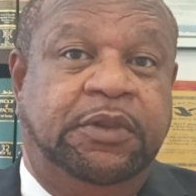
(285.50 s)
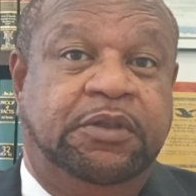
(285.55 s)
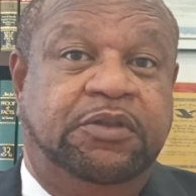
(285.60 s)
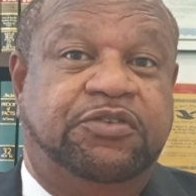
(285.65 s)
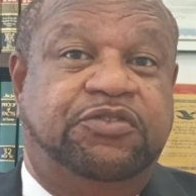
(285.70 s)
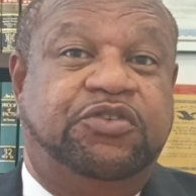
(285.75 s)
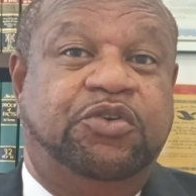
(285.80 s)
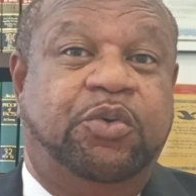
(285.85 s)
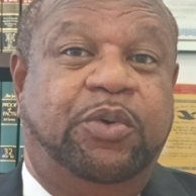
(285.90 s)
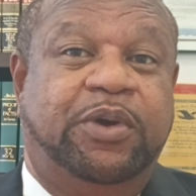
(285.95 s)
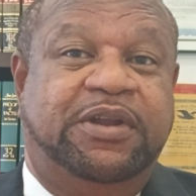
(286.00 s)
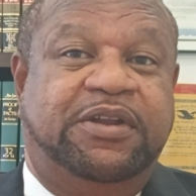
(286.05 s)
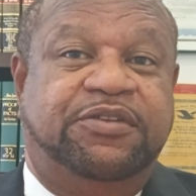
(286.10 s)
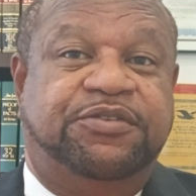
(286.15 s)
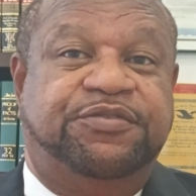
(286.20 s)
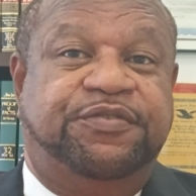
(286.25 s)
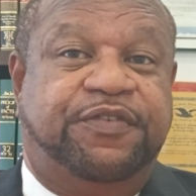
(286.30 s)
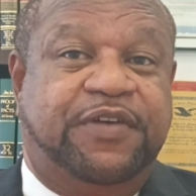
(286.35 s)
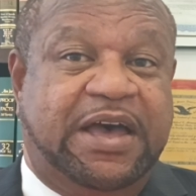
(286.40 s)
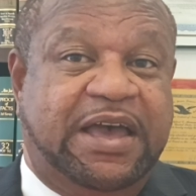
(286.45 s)
So it is
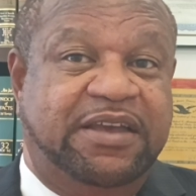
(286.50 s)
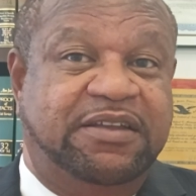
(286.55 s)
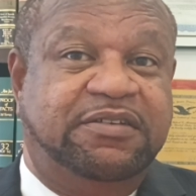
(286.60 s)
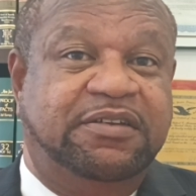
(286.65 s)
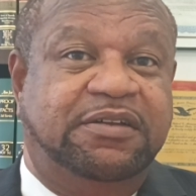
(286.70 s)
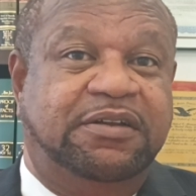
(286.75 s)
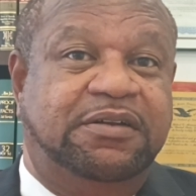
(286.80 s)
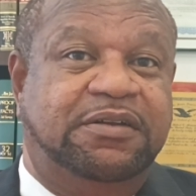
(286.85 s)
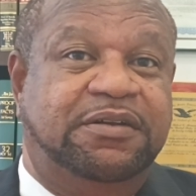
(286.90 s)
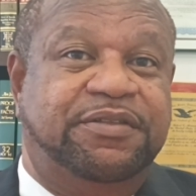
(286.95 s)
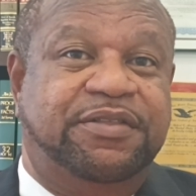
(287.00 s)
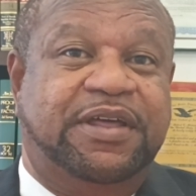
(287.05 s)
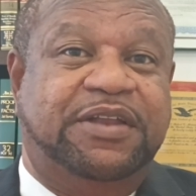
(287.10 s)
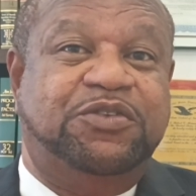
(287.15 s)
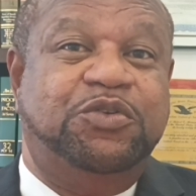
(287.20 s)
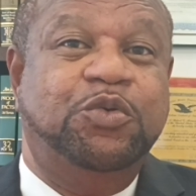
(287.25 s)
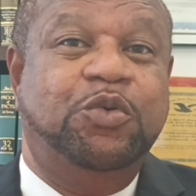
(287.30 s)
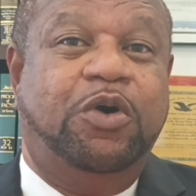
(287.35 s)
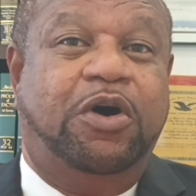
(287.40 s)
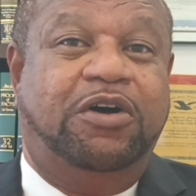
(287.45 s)
vital that
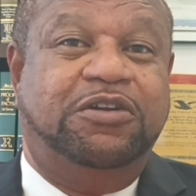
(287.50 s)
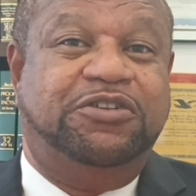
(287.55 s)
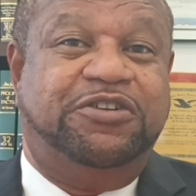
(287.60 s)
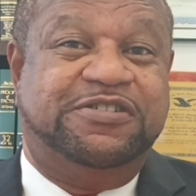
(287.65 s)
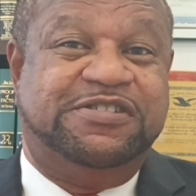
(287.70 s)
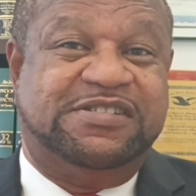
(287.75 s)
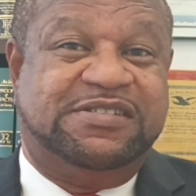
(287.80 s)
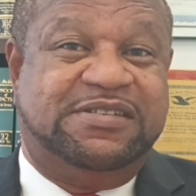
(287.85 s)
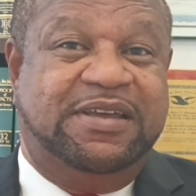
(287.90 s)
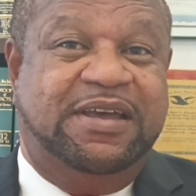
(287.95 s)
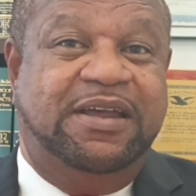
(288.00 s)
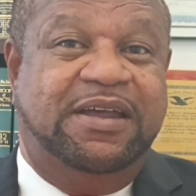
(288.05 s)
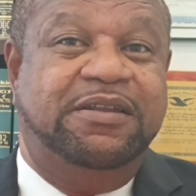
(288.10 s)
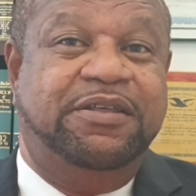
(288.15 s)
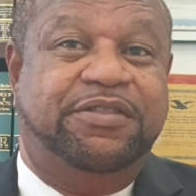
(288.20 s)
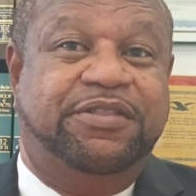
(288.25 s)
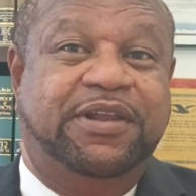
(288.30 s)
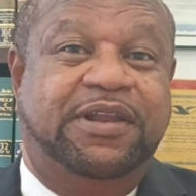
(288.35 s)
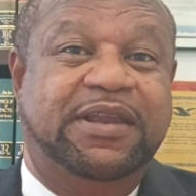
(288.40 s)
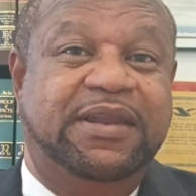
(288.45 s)
you understand
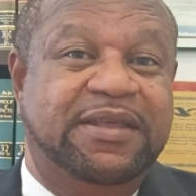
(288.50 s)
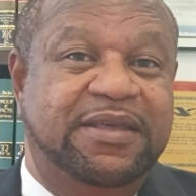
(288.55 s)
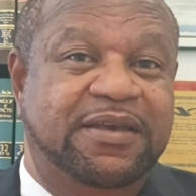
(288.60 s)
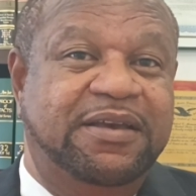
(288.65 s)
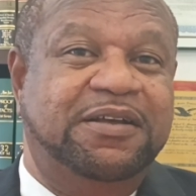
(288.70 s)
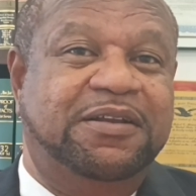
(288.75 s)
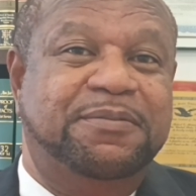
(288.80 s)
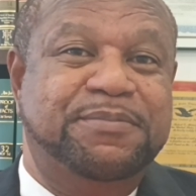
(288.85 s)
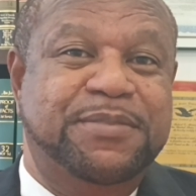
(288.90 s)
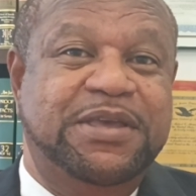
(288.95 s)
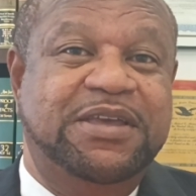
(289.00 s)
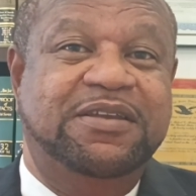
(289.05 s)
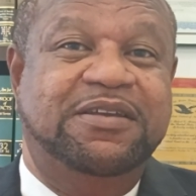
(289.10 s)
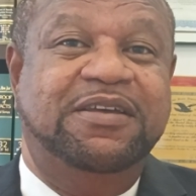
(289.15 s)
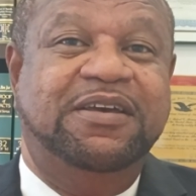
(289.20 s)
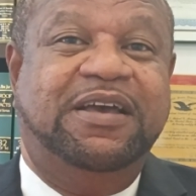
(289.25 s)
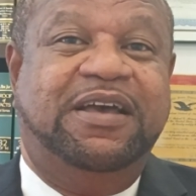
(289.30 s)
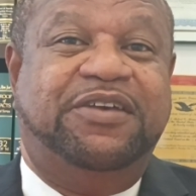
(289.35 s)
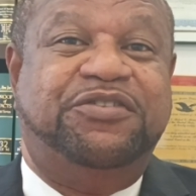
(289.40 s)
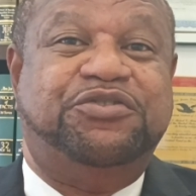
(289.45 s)
the legal
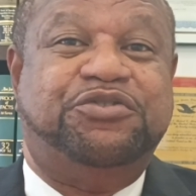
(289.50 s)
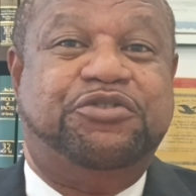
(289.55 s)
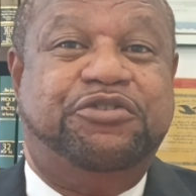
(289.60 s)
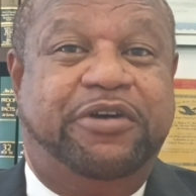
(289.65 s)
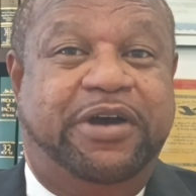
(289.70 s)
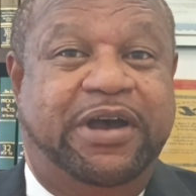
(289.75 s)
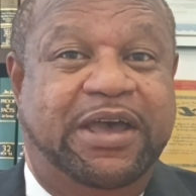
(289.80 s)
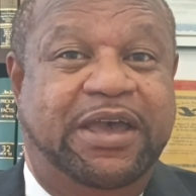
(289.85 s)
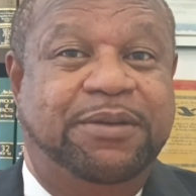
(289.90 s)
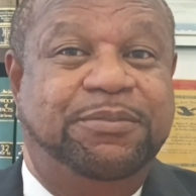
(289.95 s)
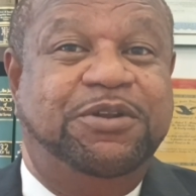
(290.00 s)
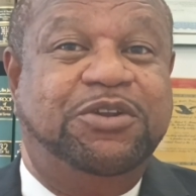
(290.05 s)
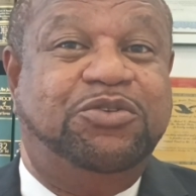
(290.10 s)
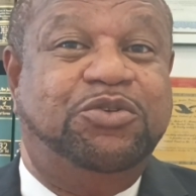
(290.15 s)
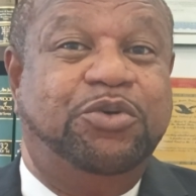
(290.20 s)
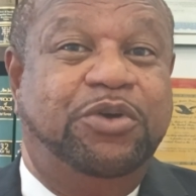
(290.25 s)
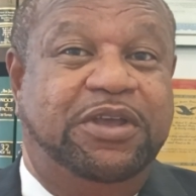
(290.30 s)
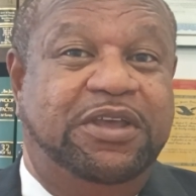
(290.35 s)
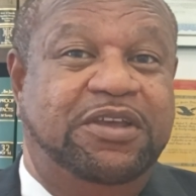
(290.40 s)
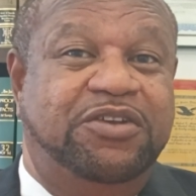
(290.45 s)
meaning ascribed
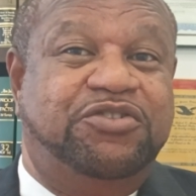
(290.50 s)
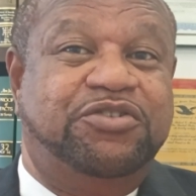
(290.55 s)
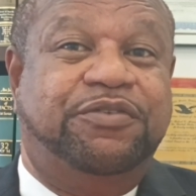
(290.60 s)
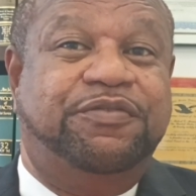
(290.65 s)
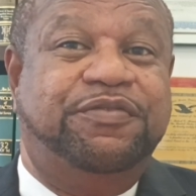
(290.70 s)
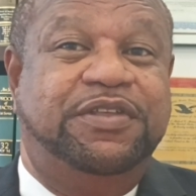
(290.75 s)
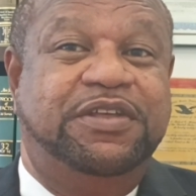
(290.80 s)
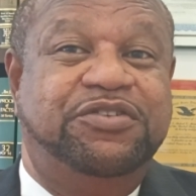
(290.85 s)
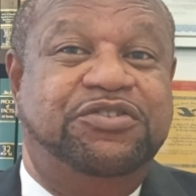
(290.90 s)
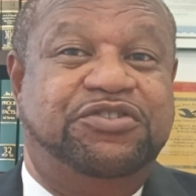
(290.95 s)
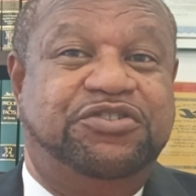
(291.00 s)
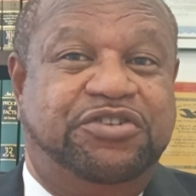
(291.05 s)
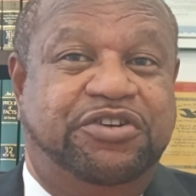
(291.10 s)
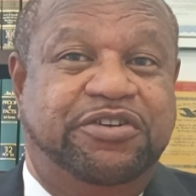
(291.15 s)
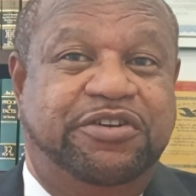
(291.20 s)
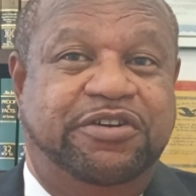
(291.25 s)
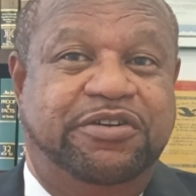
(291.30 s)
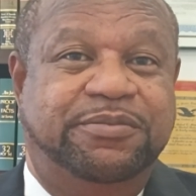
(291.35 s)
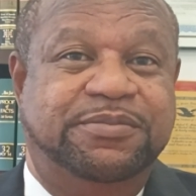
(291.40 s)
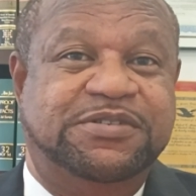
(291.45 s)
to each of these
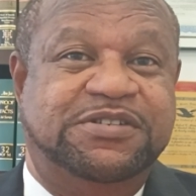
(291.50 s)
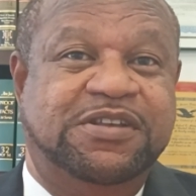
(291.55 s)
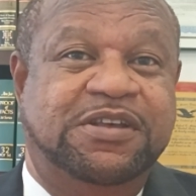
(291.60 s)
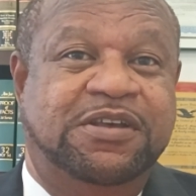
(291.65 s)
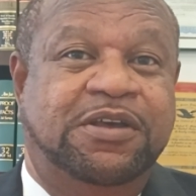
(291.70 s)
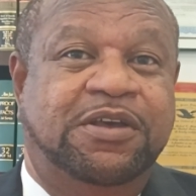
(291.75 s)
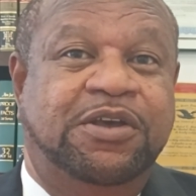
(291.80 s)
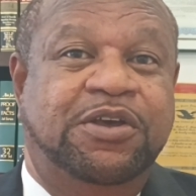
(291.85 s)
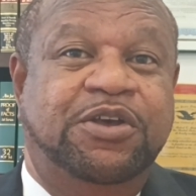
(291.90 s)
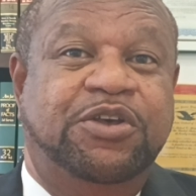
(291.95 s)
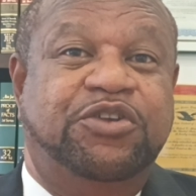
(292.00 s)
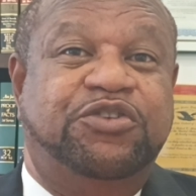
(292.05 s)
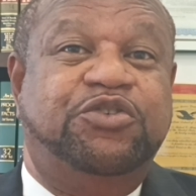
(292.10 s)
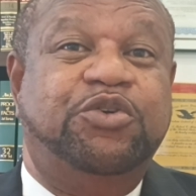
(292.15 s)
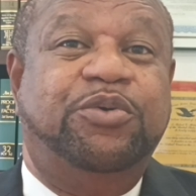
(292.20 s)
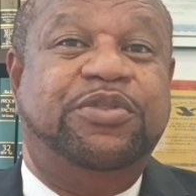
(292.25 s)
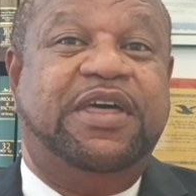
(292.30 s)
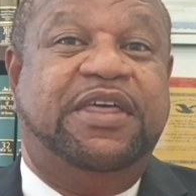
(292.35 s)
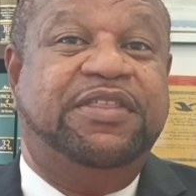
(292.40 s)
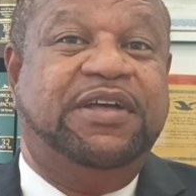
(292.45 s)
terms
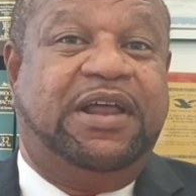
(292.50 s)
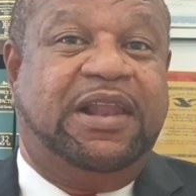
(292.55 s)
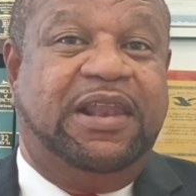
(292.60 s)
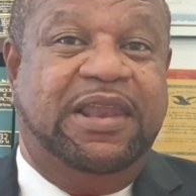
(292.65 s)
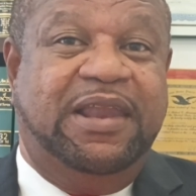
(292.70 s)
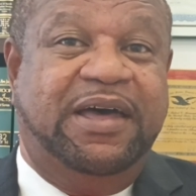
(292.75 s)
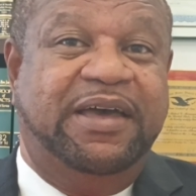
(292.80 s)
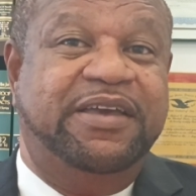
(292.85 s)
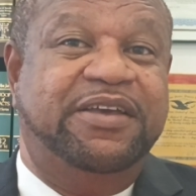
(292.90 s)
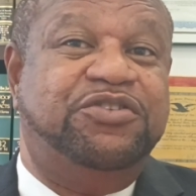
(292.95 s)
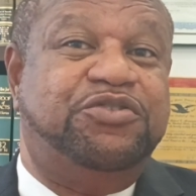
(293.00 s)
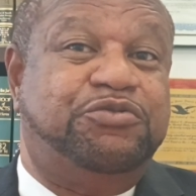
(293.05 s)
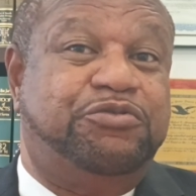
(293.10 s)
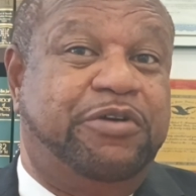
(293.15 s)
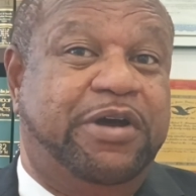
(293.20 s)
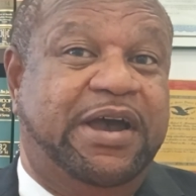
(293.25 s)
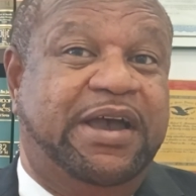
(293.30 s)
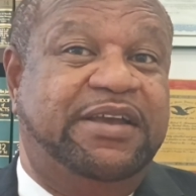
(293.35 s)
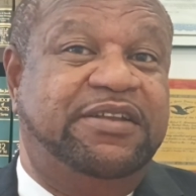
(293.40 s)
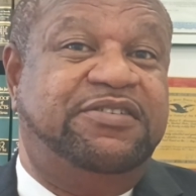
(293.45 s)
so that the client's
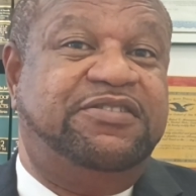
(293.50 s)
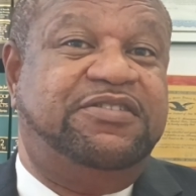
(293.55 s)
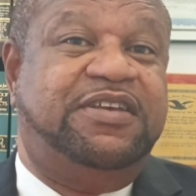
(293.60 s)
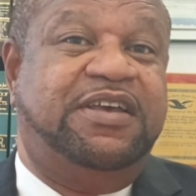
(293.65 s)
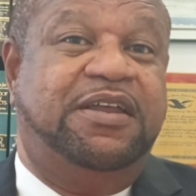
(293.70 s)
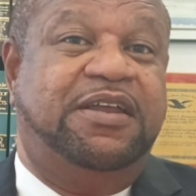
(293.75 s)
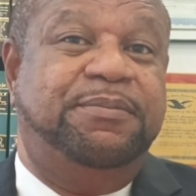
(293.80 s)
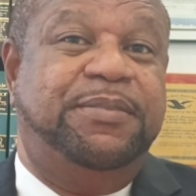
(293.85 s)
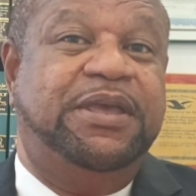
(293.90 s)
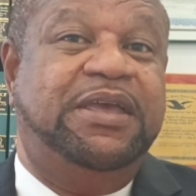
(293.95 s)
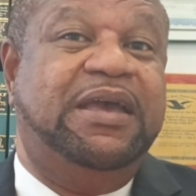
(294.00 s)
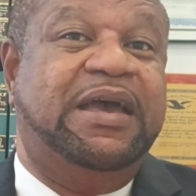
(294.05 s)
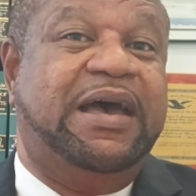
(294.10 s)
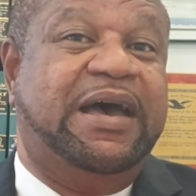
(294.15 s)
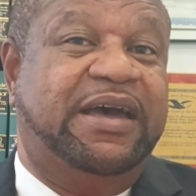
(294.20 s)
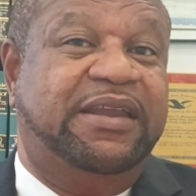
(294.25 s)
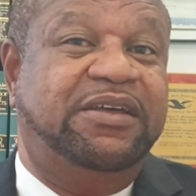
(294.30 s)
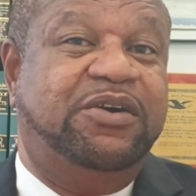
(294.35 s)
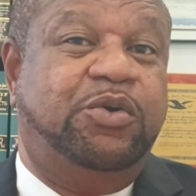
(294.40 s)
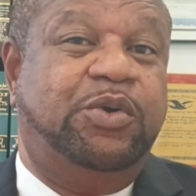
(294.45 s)
rights can be
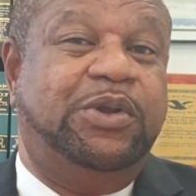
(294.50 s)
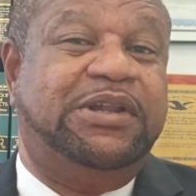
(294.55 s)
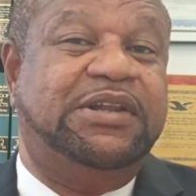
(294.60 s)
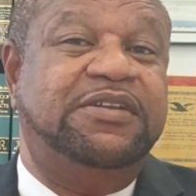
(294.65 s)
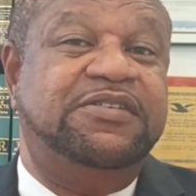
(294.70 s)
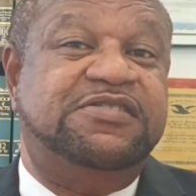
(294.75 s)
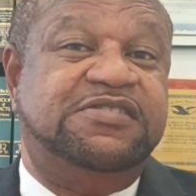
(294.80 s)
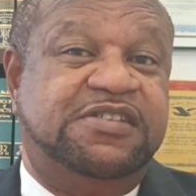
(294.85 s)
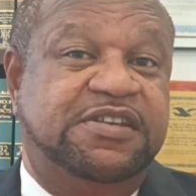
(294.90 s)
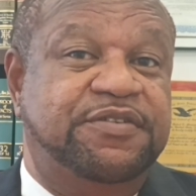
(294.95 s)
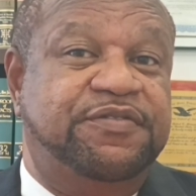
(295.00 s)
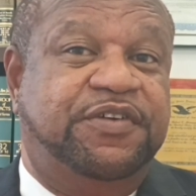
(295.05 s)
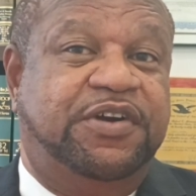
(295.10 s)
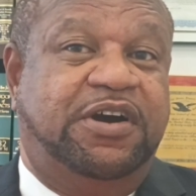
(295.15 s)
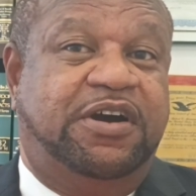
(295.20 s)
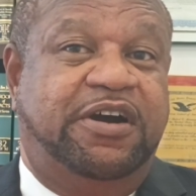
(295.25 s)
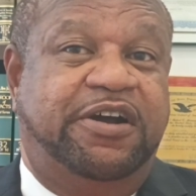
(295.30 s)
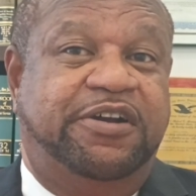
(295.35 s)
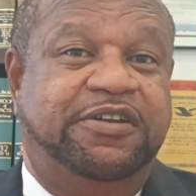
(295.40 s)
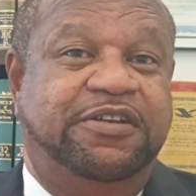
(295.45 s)
adequately
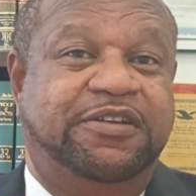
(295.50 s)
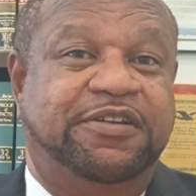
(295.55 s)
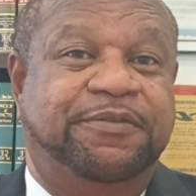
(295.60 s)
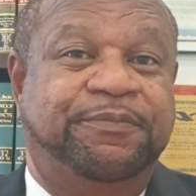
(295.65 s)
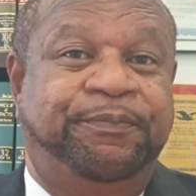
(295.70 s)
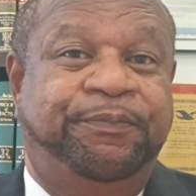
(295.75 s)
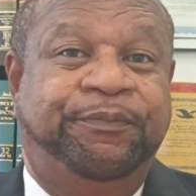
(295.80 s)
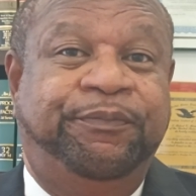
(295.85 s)
safeguarded